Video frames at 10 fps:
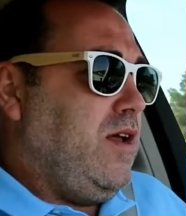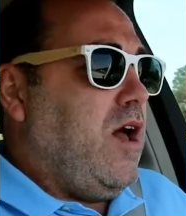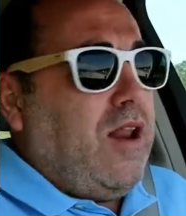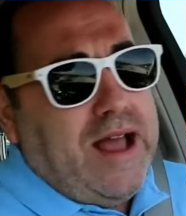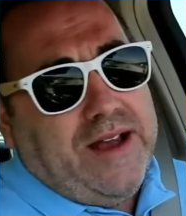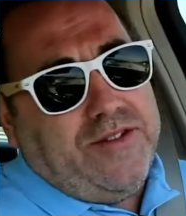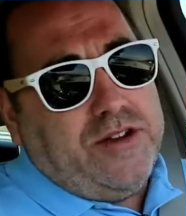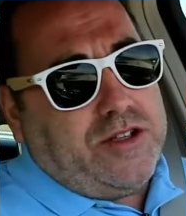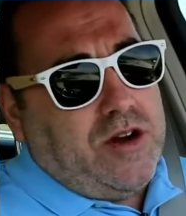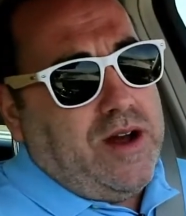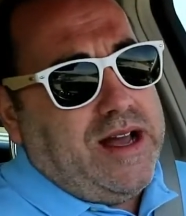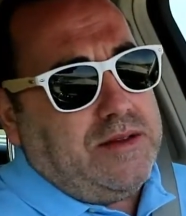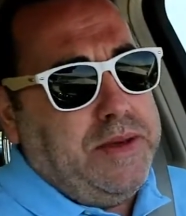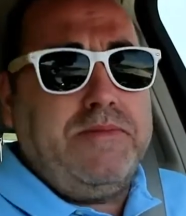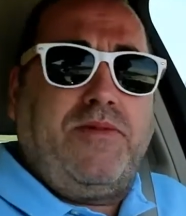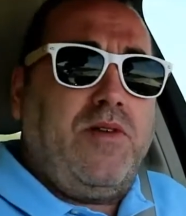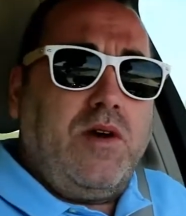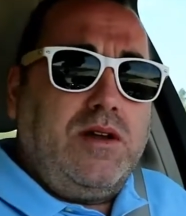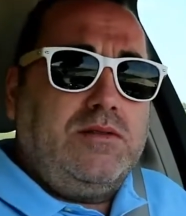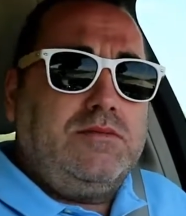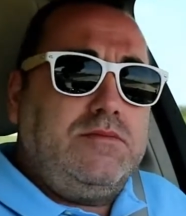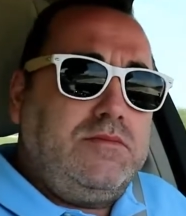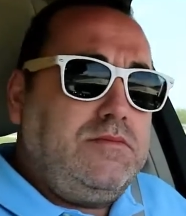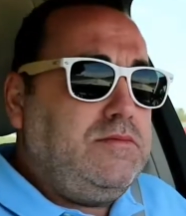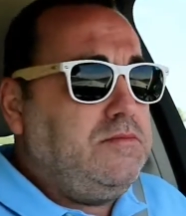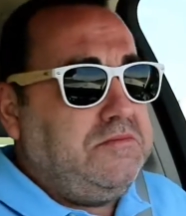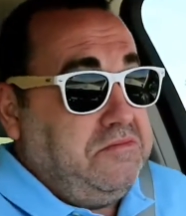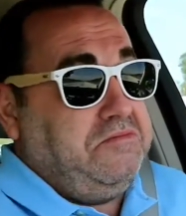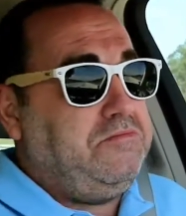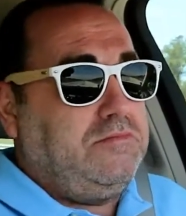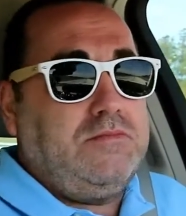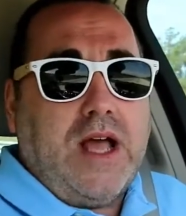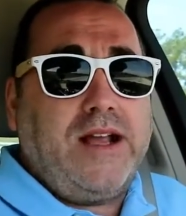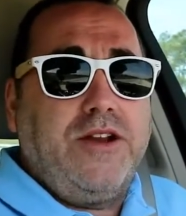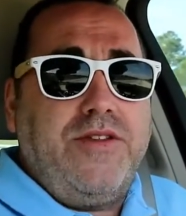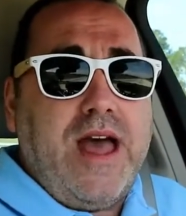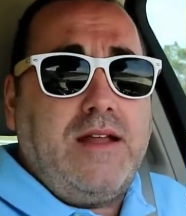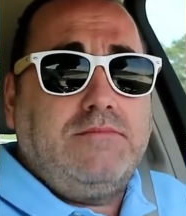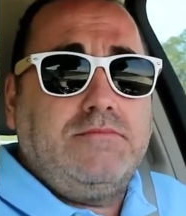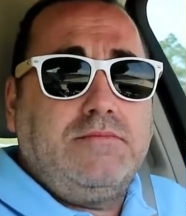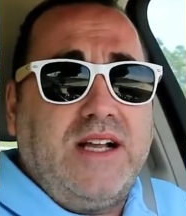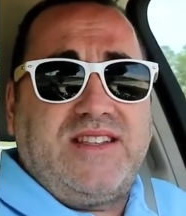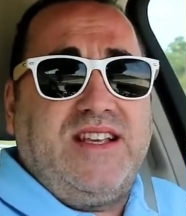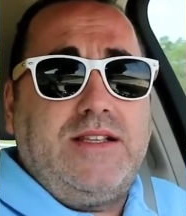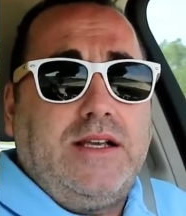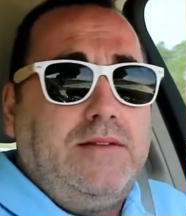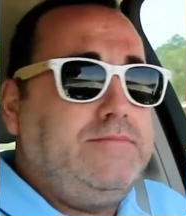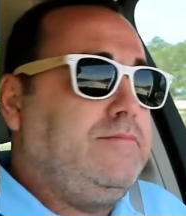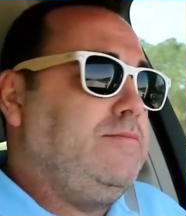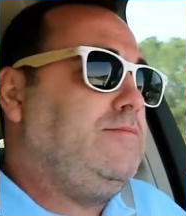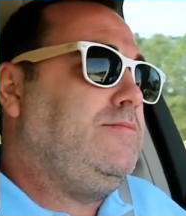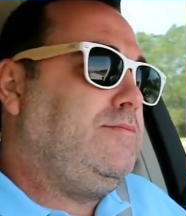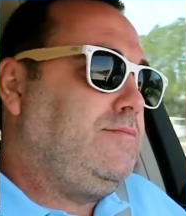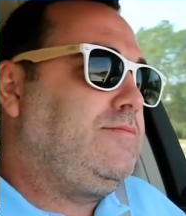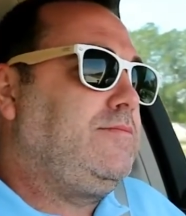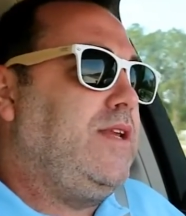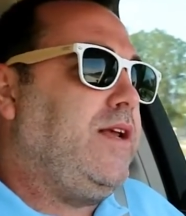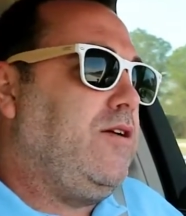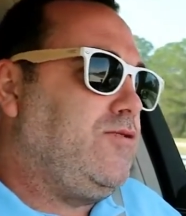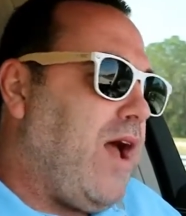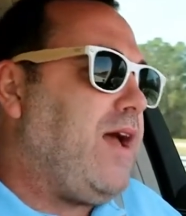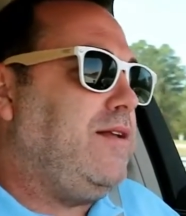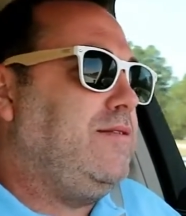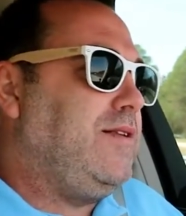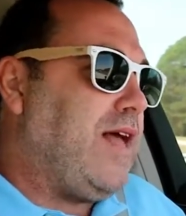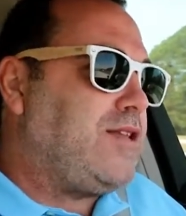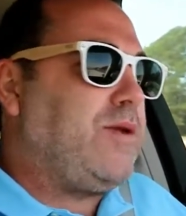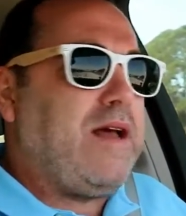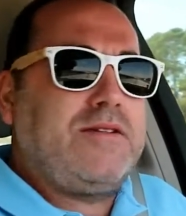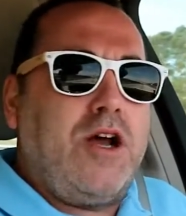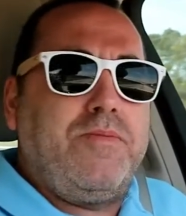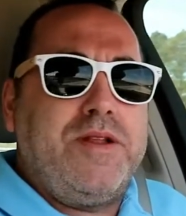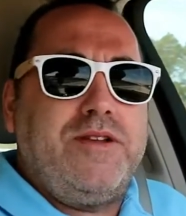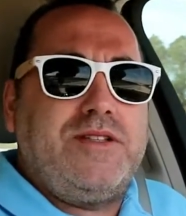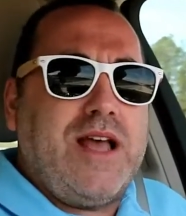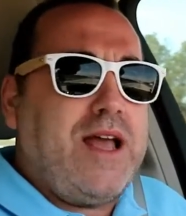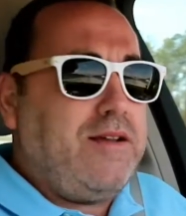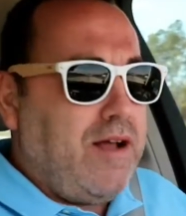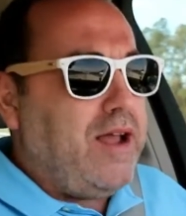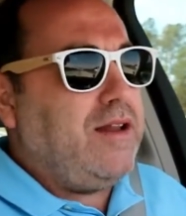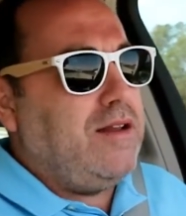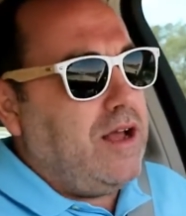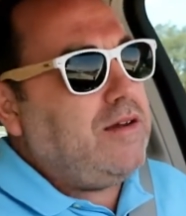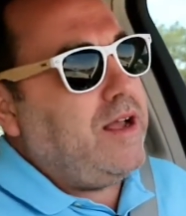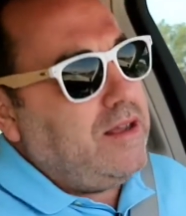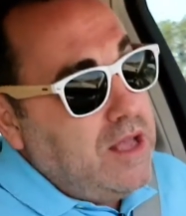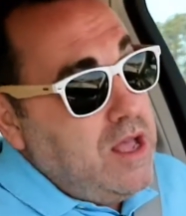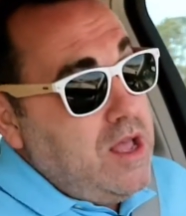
And all I have to do is go ask people for it. I can do that. That's easy. And he goes, Right. That's what I was hoping you'd say, right? Okay.